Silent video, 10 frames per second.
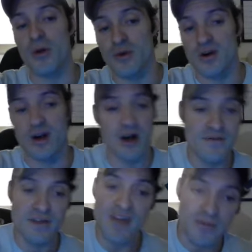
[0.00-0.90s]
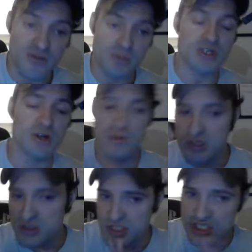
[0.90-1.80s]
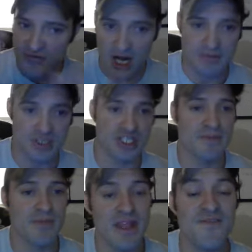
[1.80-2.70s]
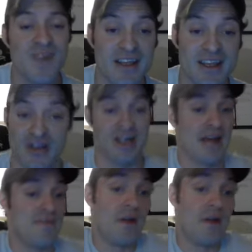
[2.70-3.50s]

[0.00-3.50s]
aura of the Venomthrope. So there's different options there. And then finally, you're going to have